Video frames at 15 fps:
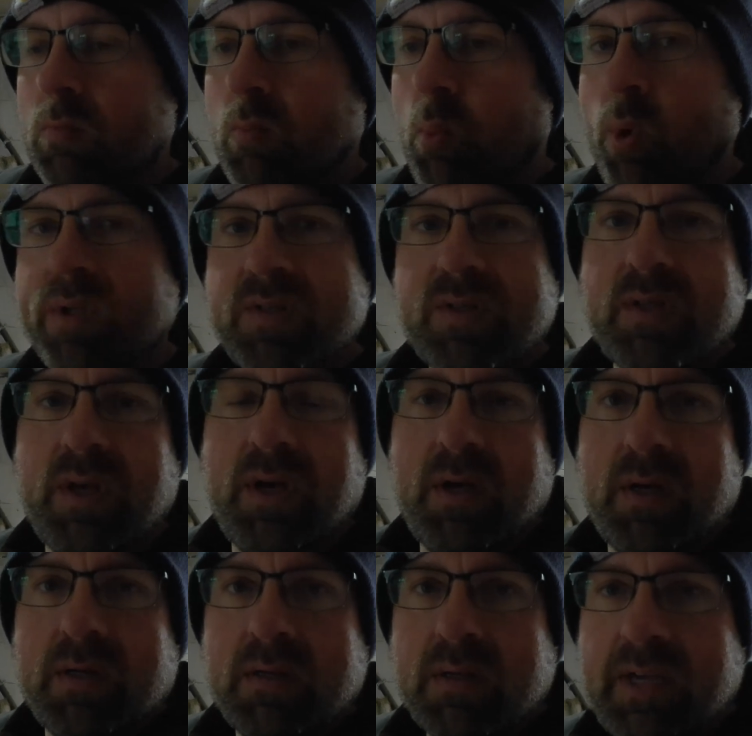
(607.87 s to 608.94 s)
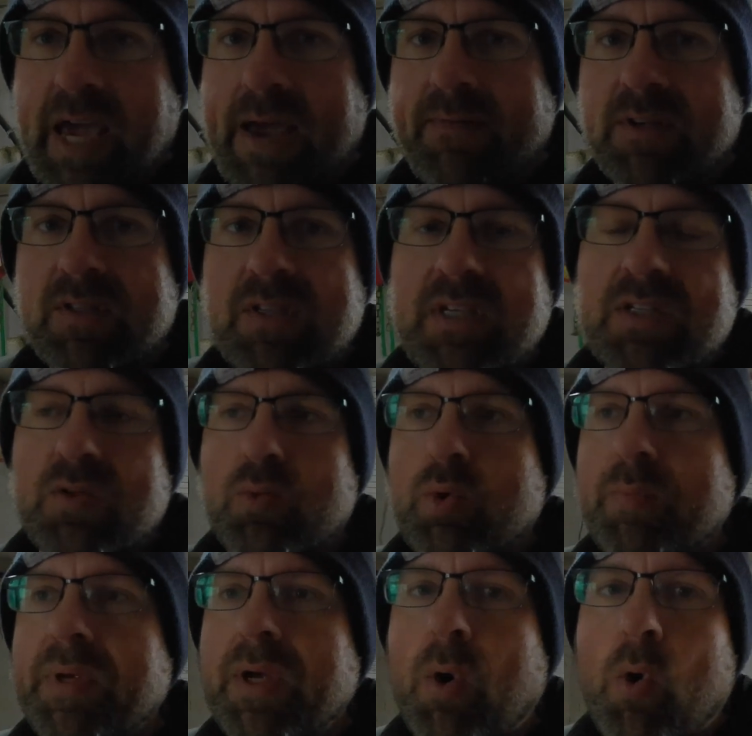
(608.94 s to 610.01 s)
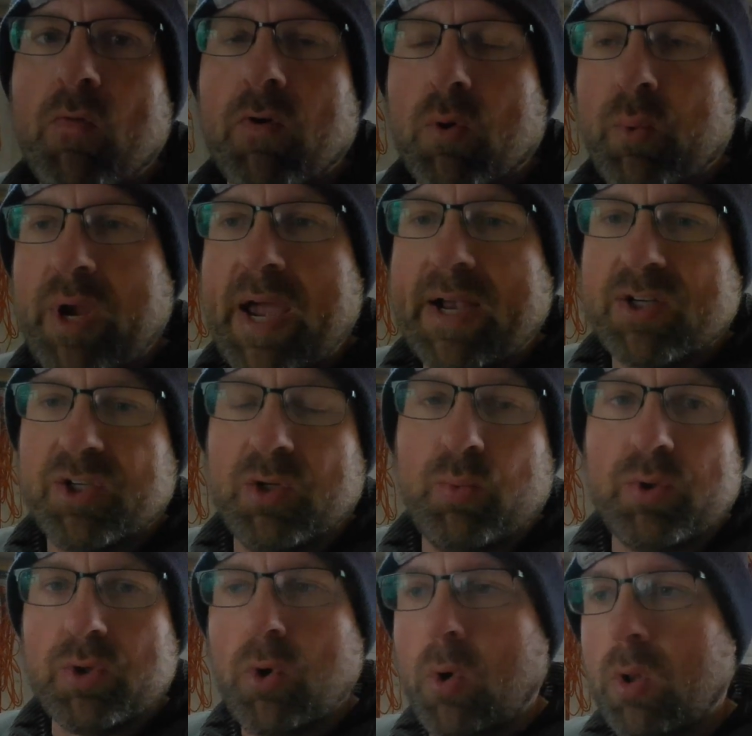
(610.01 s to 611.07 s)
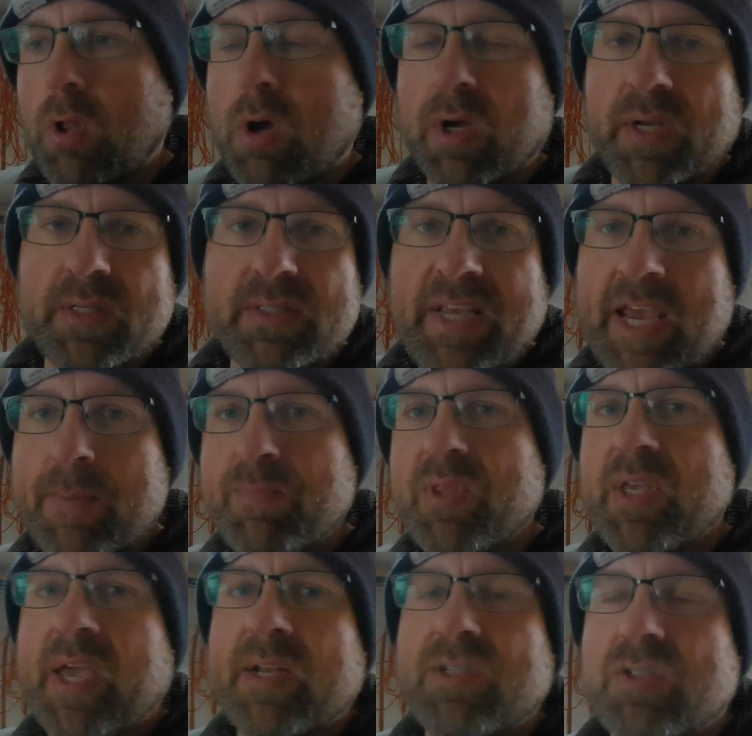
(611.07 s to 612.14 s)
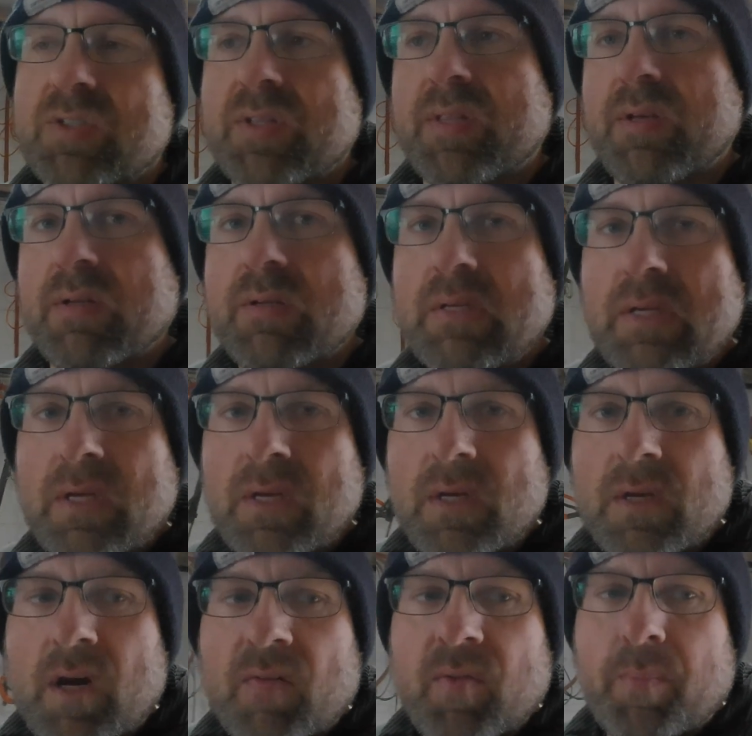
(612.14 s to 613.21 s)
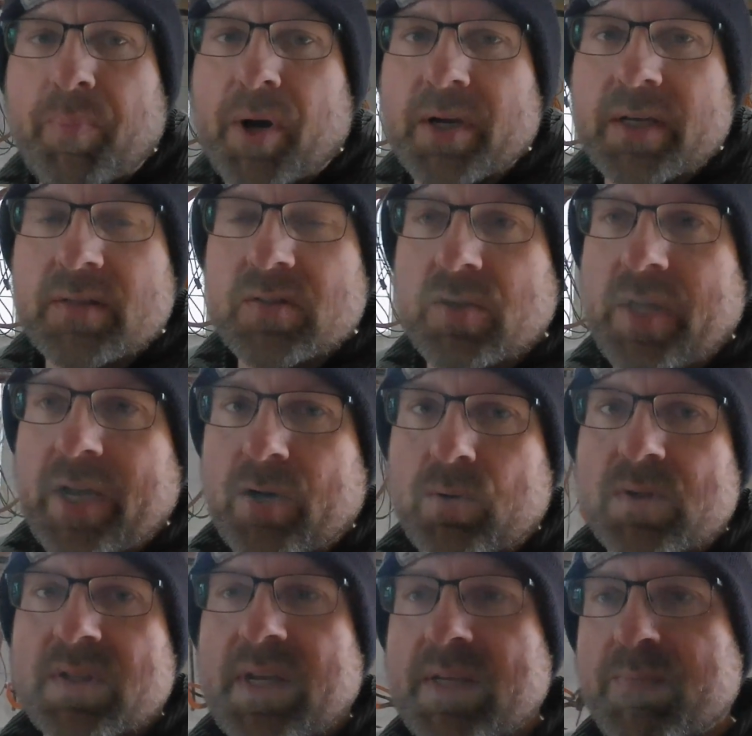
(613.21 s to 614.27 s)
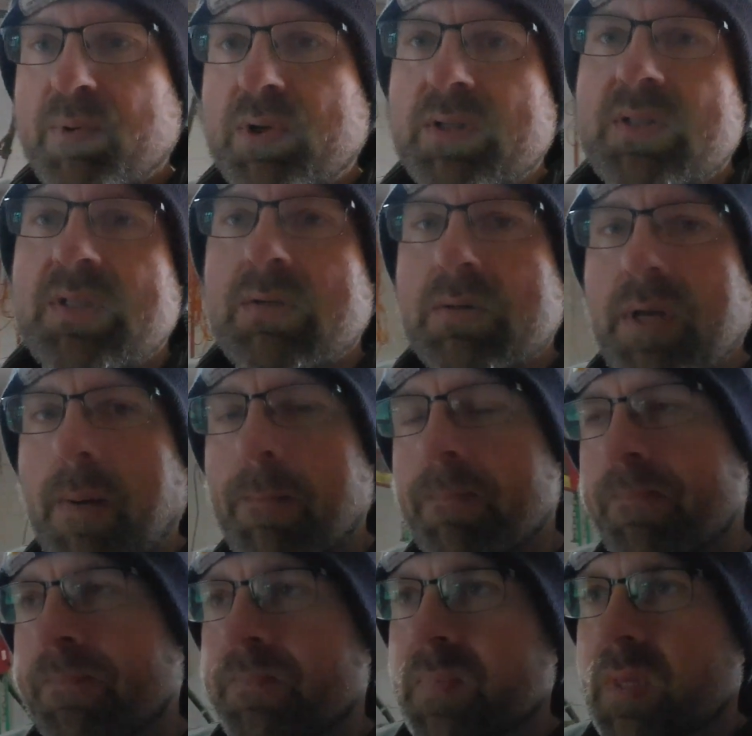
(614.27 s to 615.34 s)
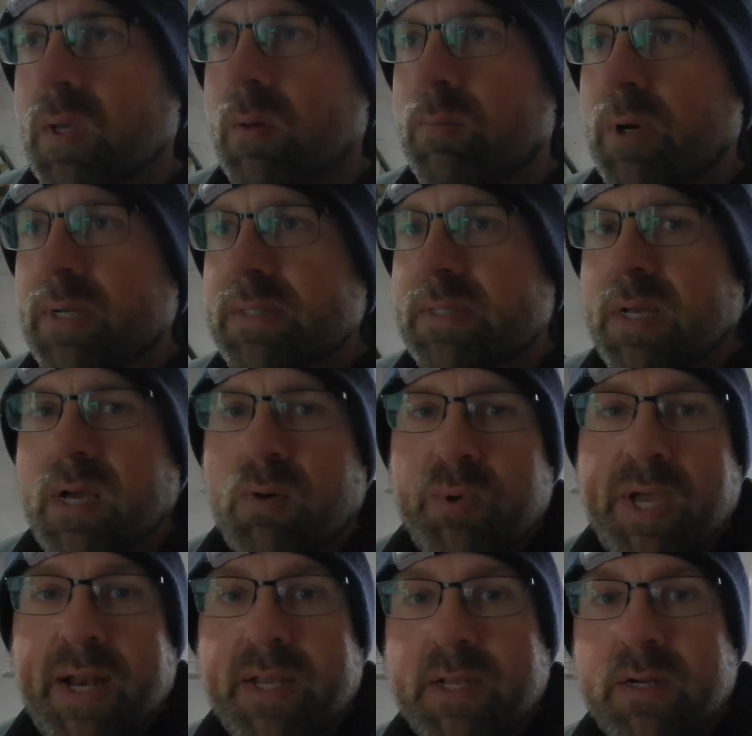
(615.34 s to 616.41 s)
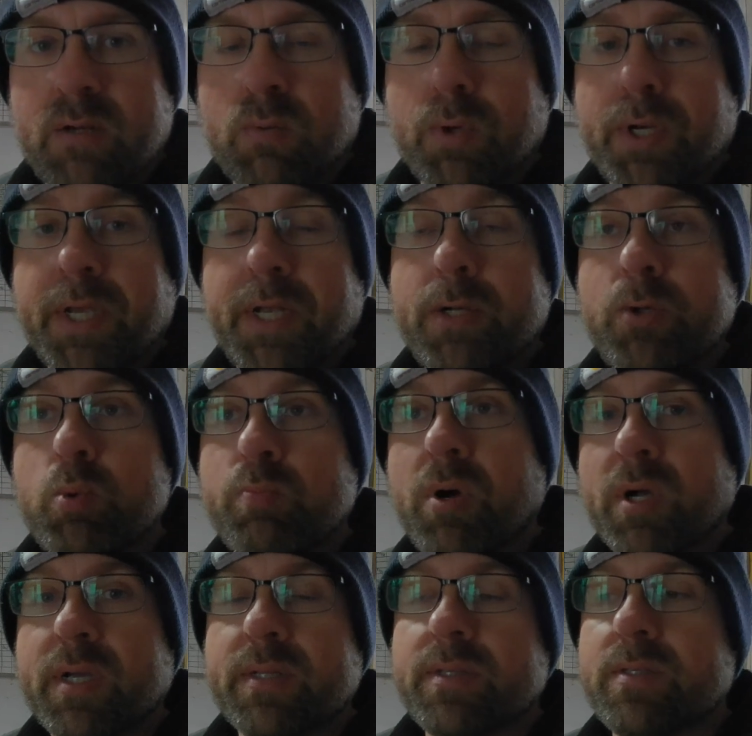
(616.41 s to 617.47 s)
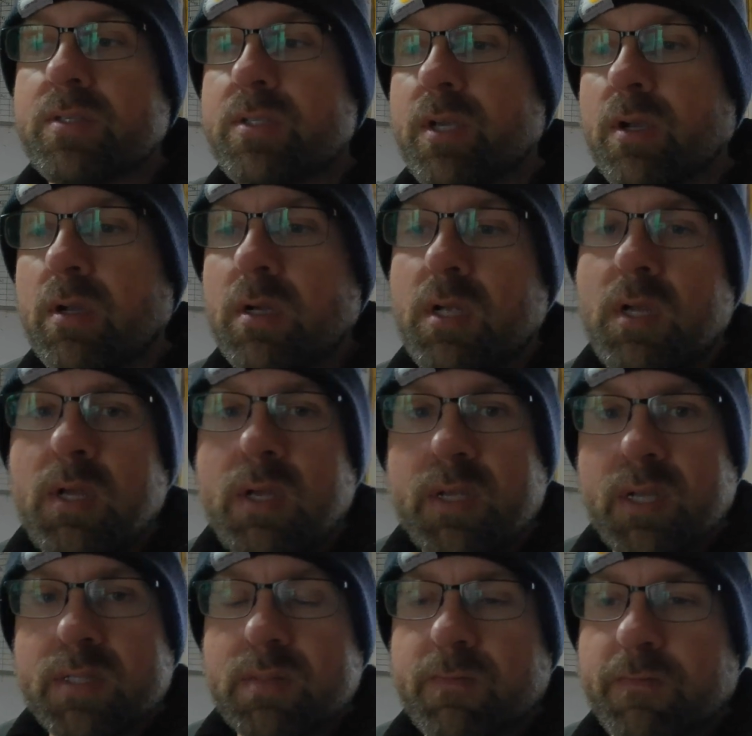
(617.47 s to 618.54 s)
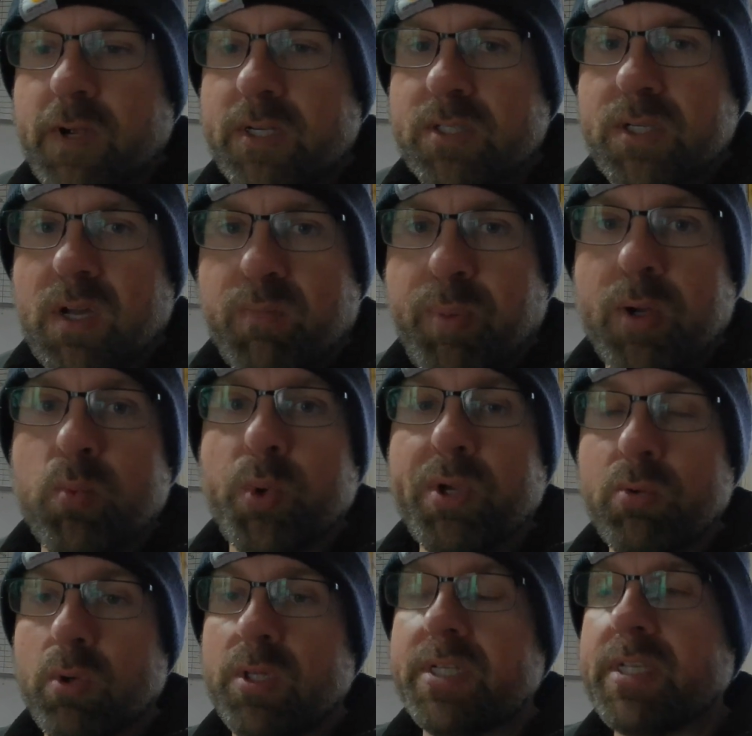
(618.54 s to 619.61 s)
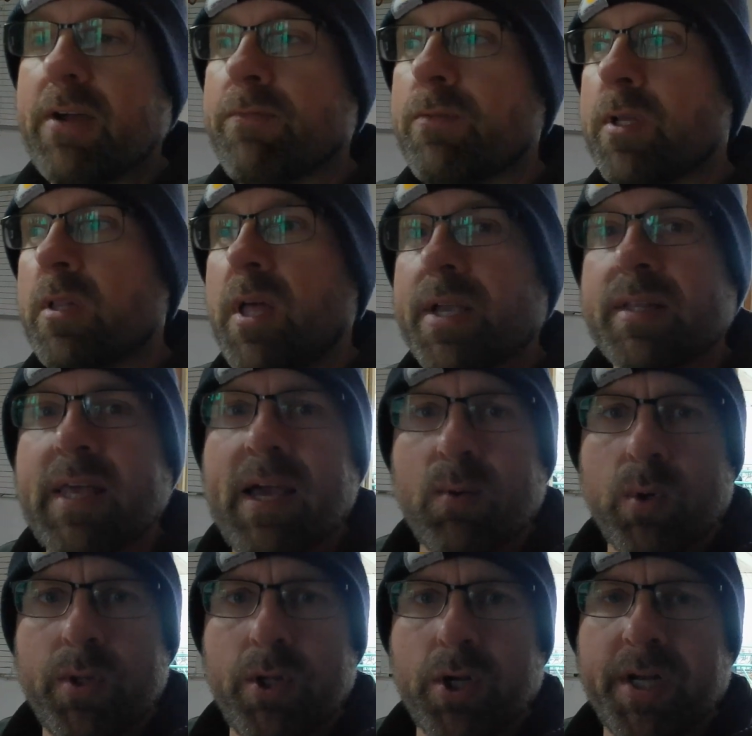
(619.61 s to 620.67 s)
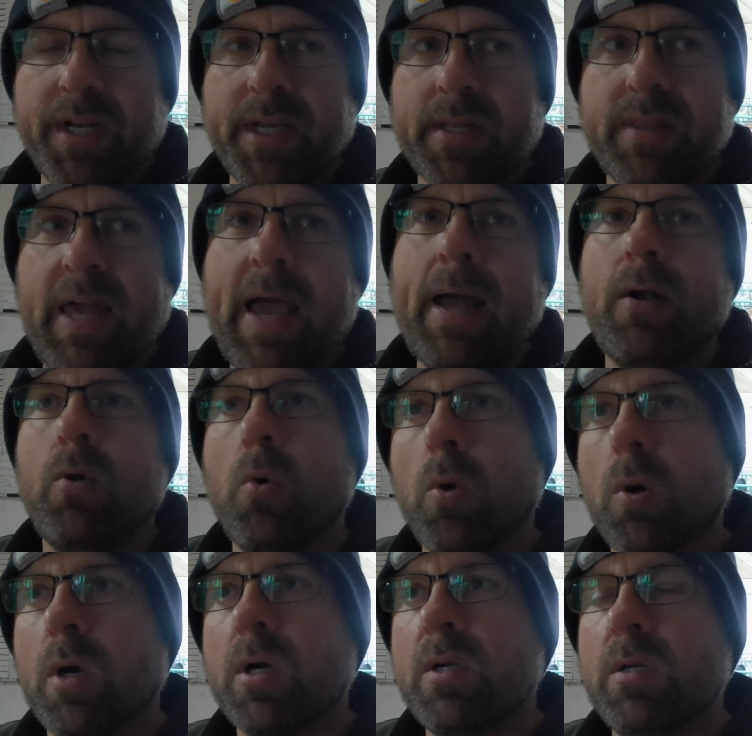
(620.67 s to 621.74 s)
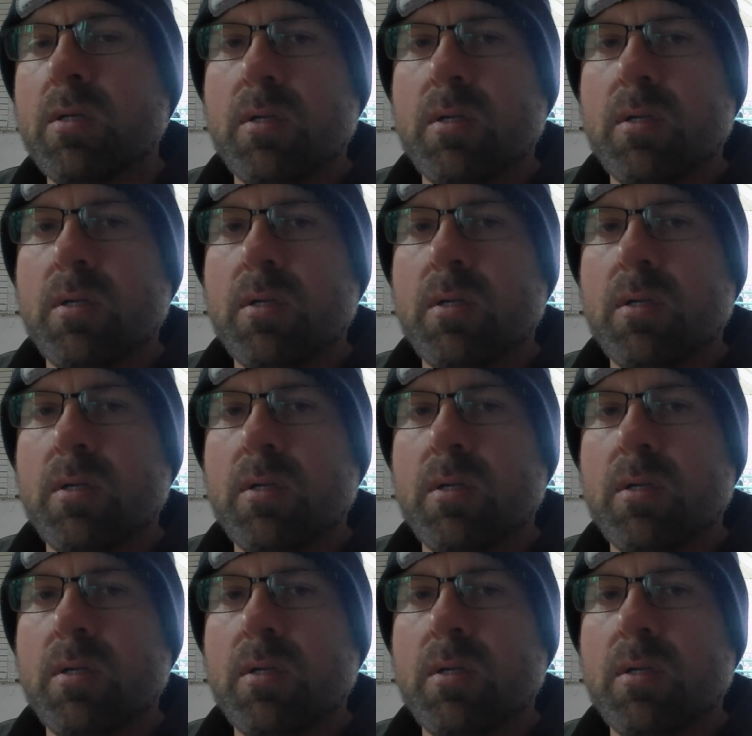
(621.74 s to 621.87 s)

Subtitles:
once the calving season would be over, we actually would go along and tape the edges of the bucket so that it would stay pretty sealed up. But we're gonna get a new bucket this year, get some fresh stuff. But we really definitely like that. We're either gonna get that or